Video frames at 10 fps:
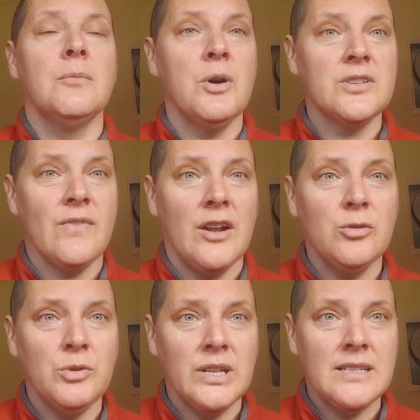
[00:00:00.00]
most
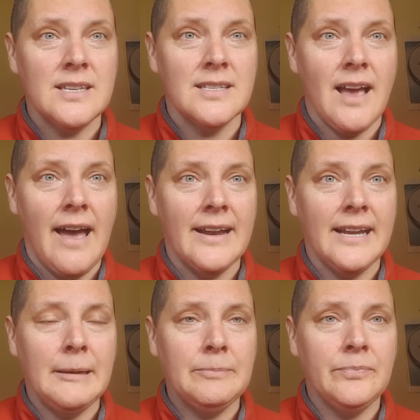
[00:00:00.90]
vulnerable in
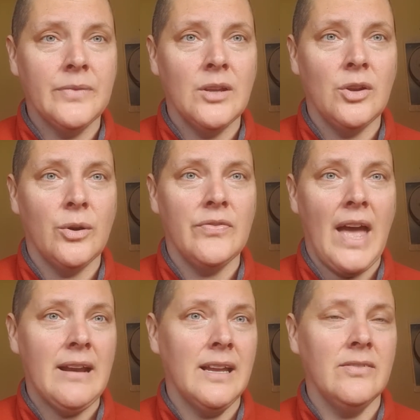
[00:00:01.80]
society, and
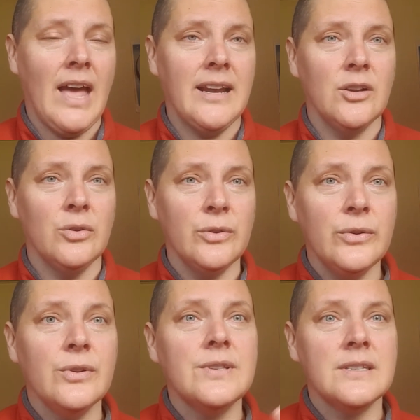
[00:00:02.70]
that
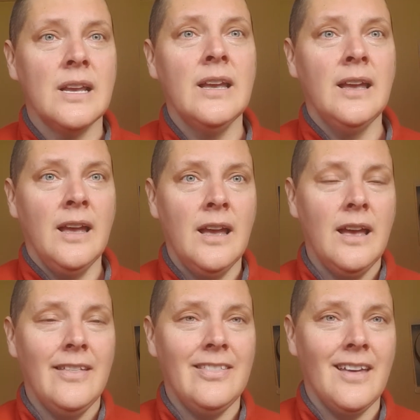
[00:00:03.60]
includes
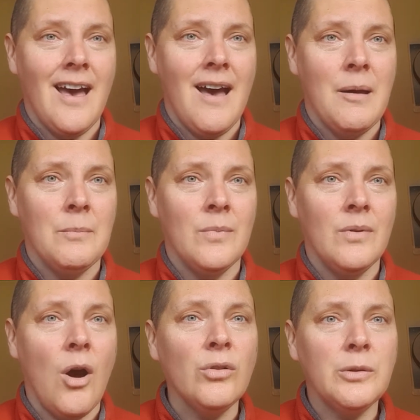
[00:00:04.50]

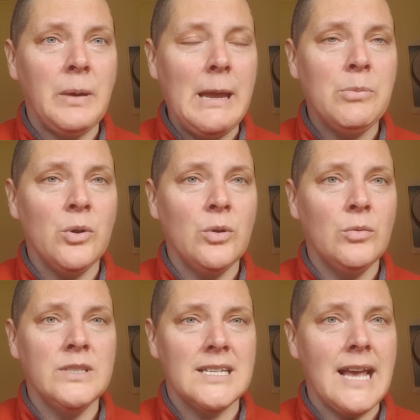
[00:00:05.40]
older people,
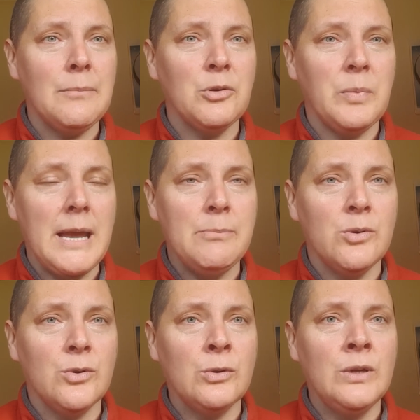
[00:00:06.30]
disabled
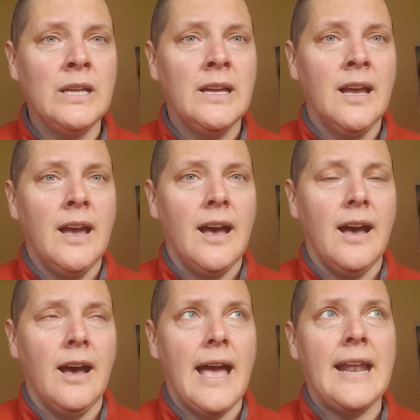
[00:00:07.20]
people,
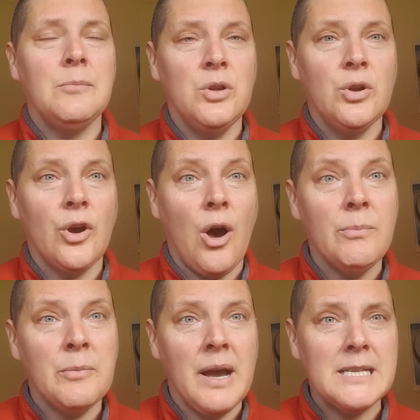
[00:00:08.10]
and
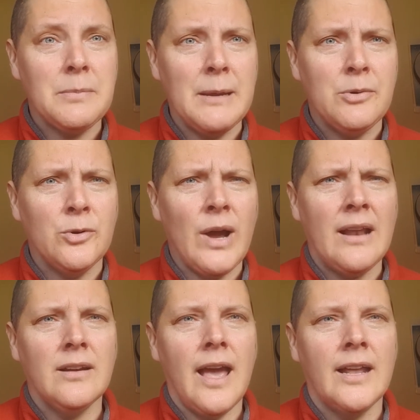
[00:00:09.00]
immunocompromised people.
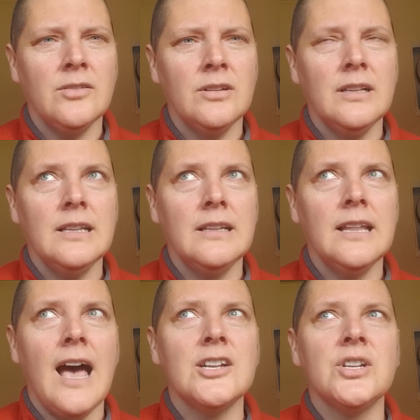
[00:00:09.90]
And
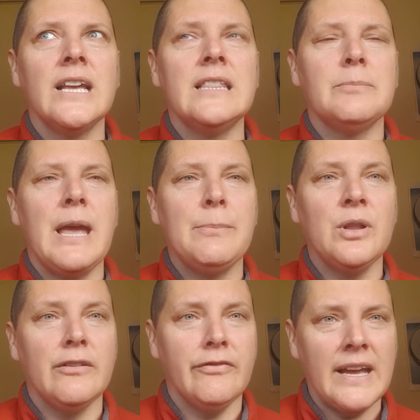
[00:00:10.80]
largely the
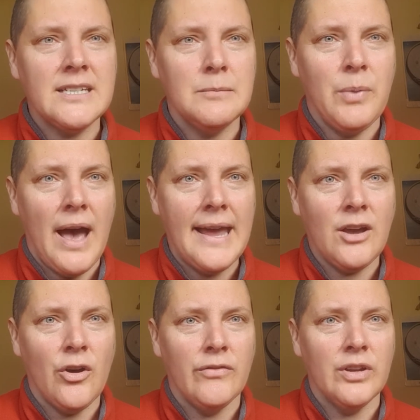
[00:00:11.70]
people affected by
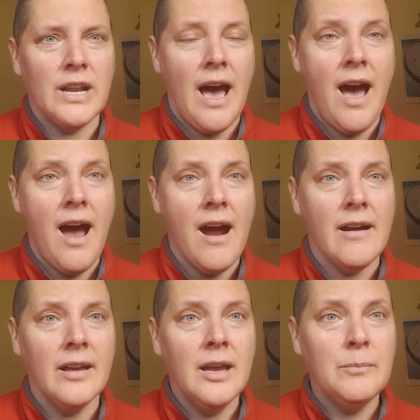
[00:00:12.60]
COVID
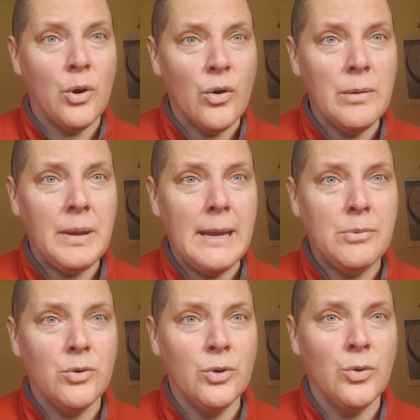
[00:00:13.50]
are poorer
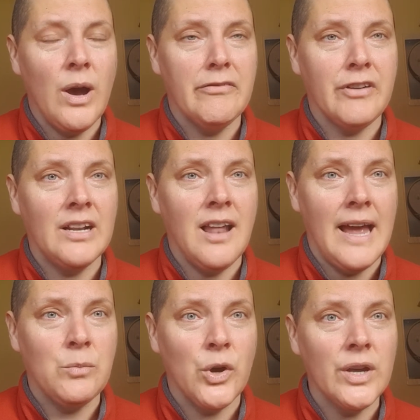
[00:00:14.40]
people who are
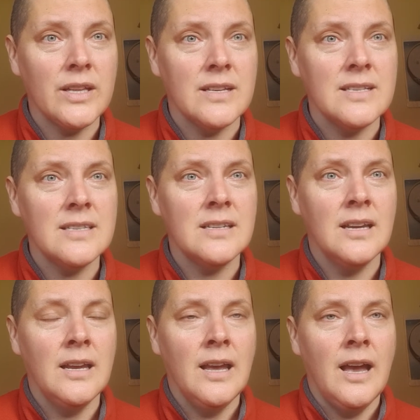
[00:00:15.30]
frontline workers,
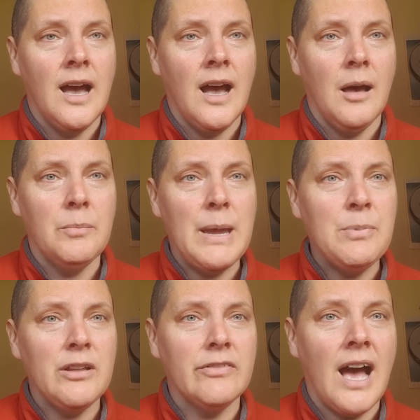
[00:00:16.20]

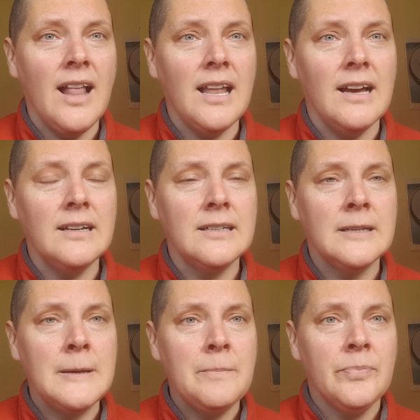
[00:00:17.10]
people of color,
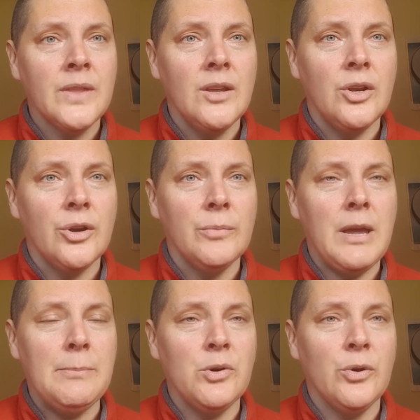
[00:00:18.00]

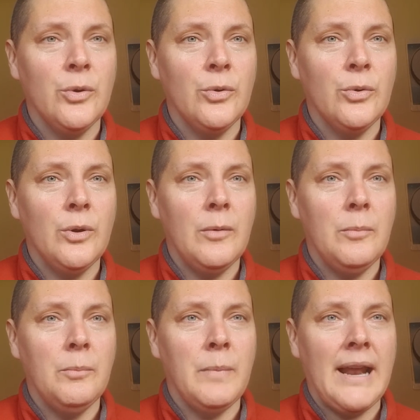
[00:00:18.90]
people who
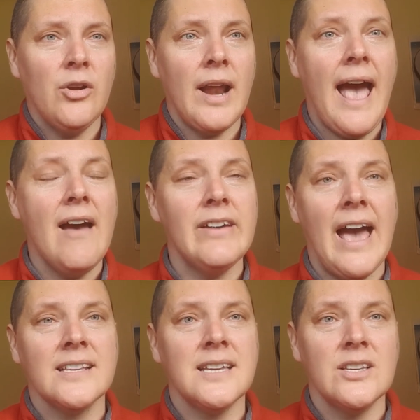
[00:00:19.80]
may not have
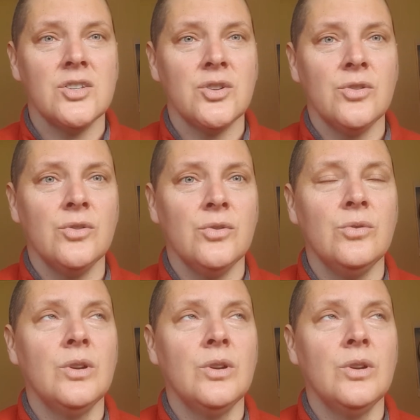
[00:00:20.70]
access to